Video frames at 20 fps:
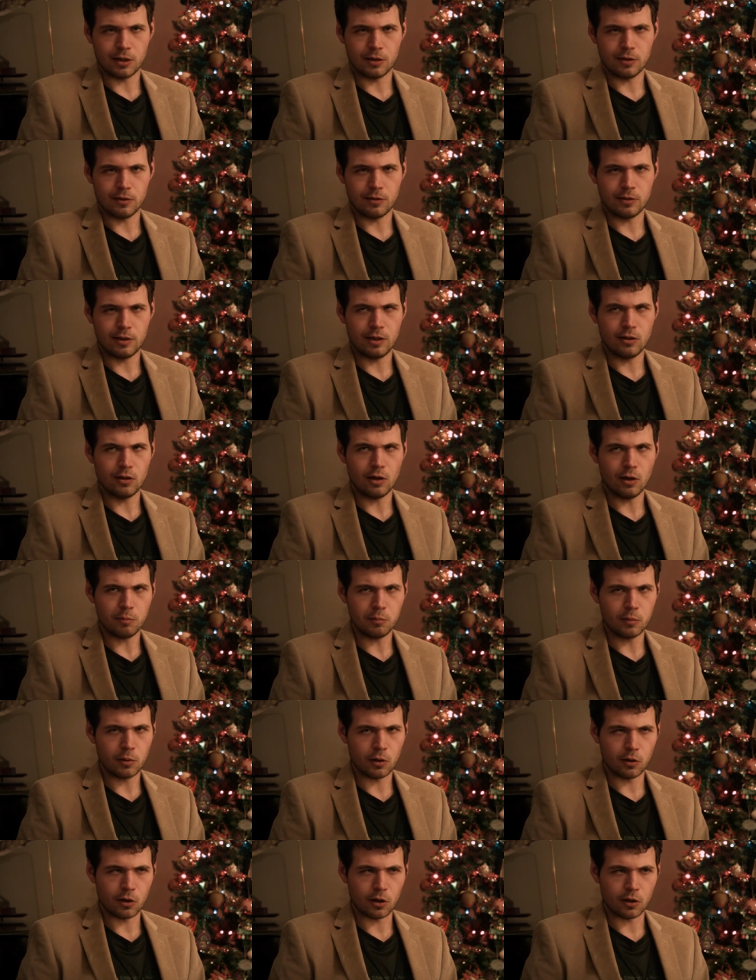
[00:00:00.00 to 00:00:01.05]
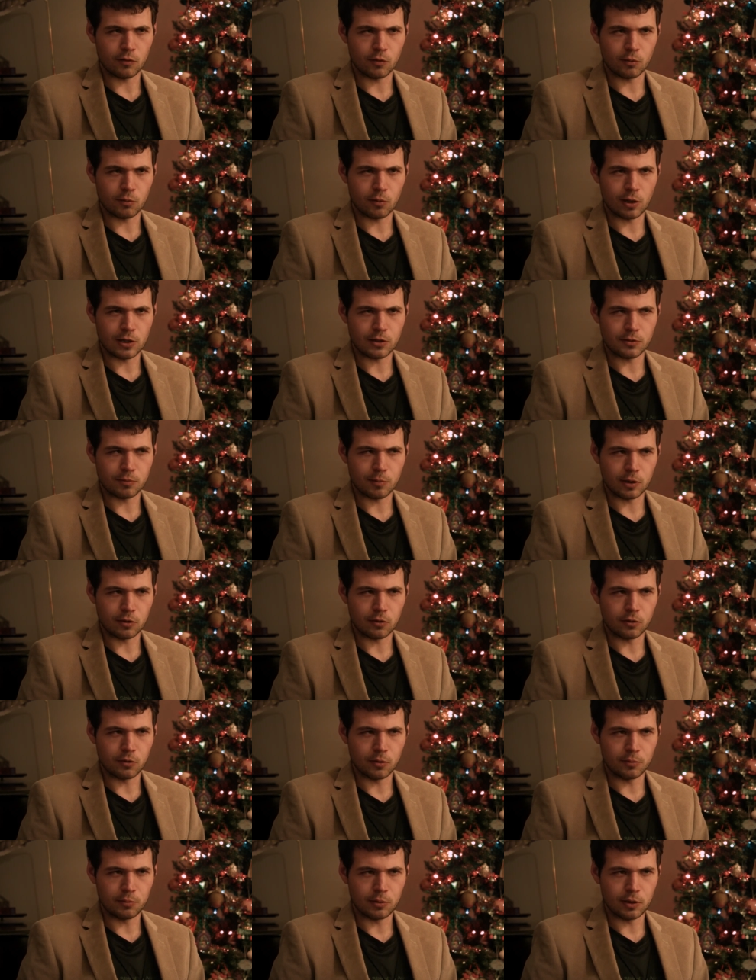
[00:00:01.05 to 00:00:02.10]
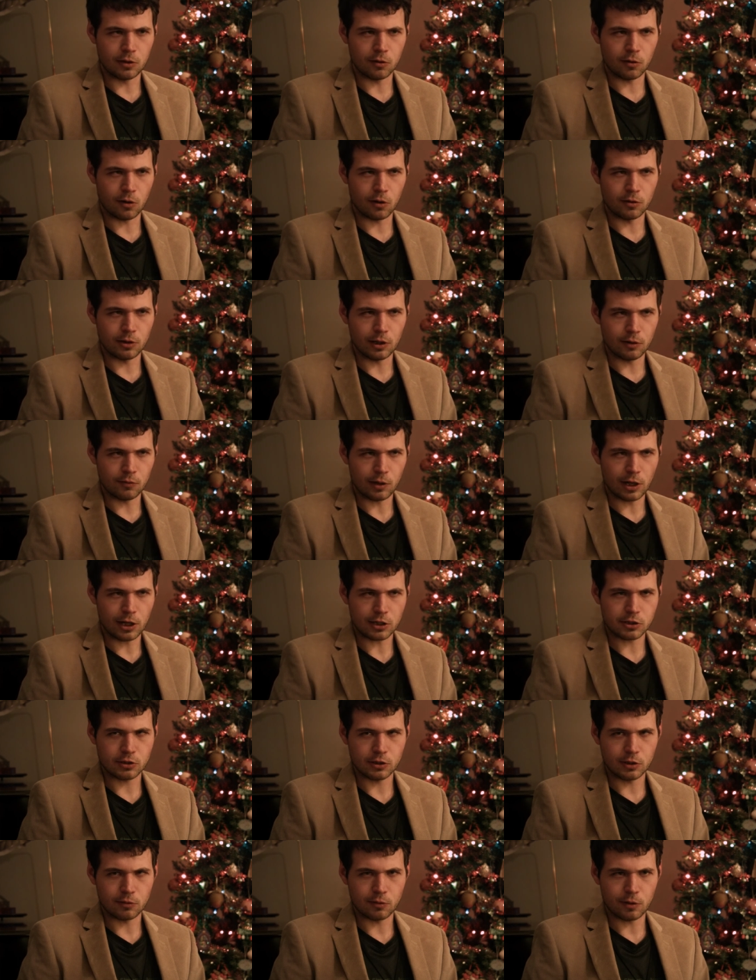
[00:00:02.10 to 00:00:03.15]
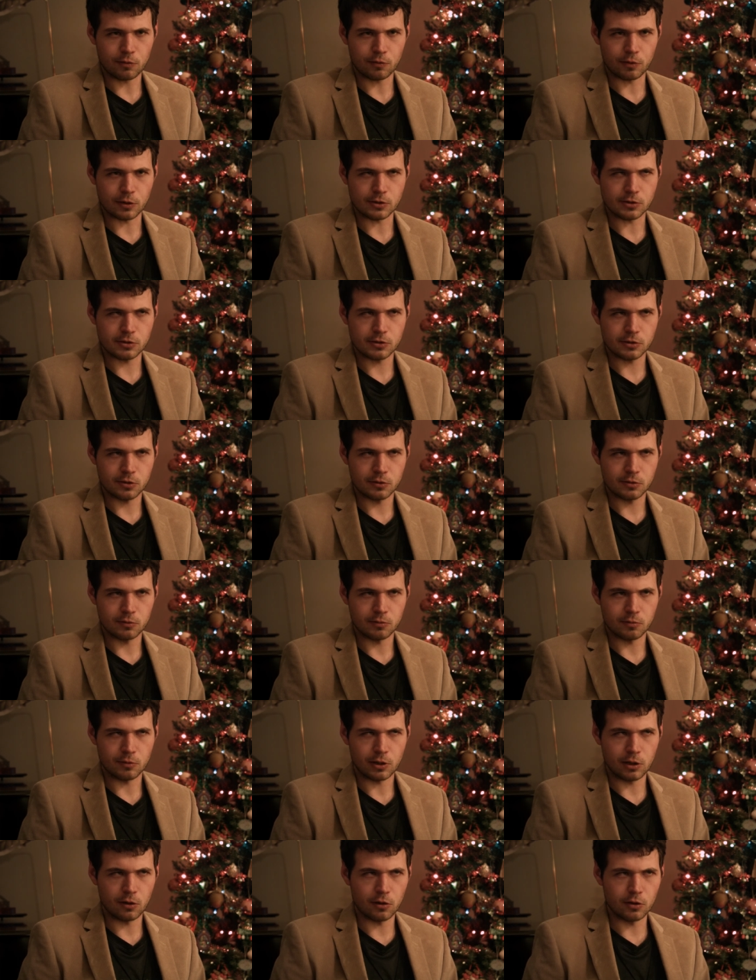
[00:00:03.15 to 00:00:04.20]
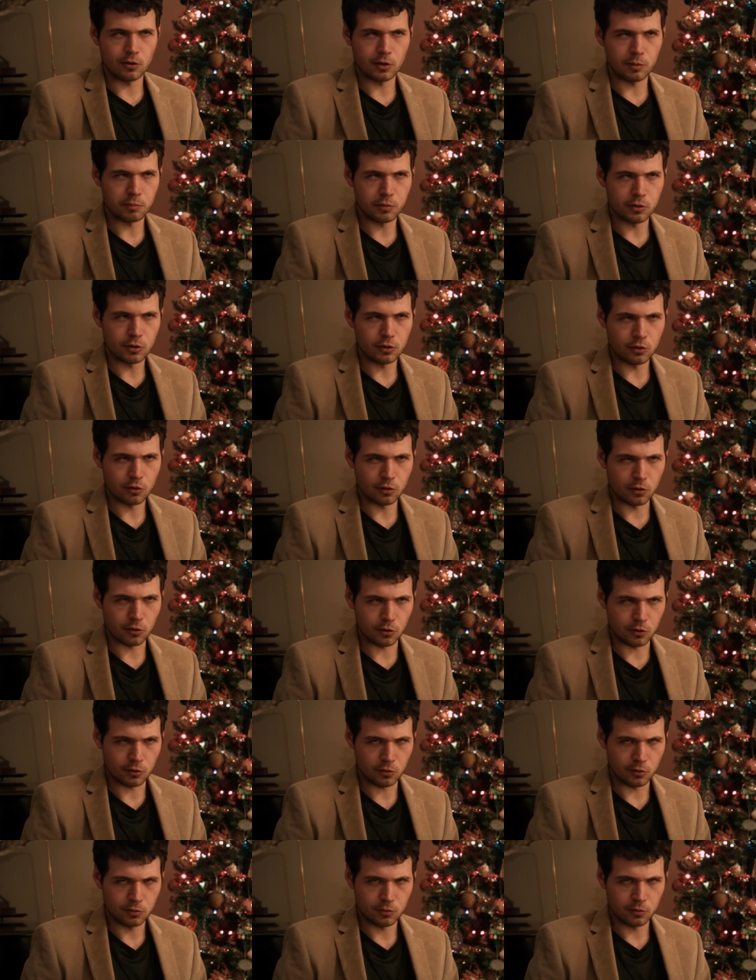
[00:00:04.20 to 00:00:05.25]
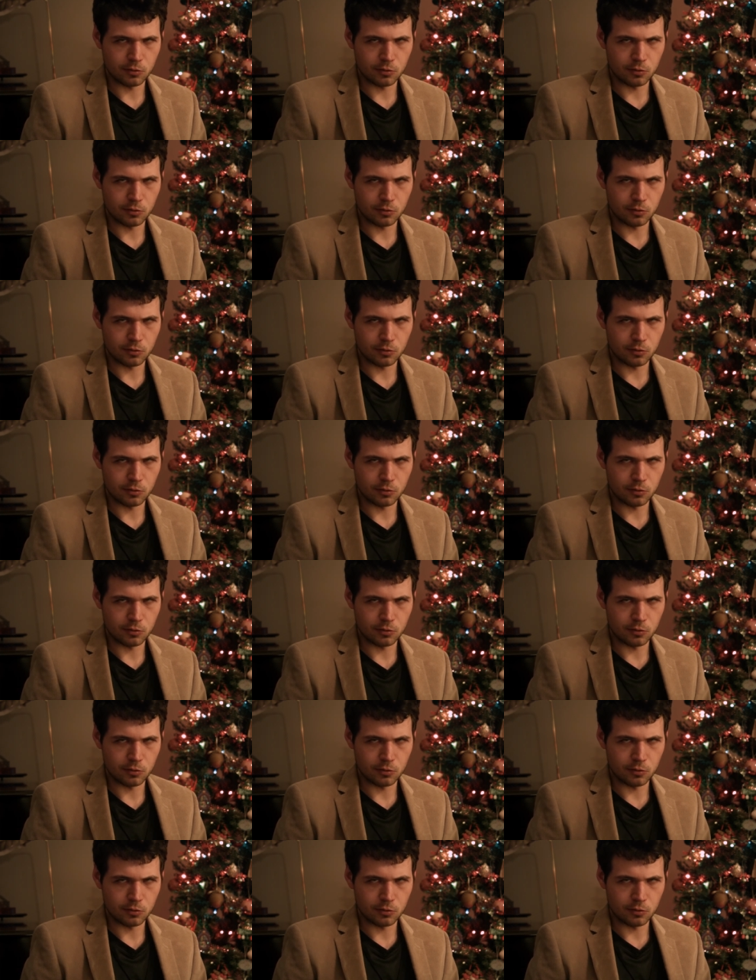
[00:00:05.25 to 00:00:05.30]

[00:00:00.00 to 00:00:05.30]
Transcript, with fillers: The number of the wise men who appear are never actually referenced, they are in the plural.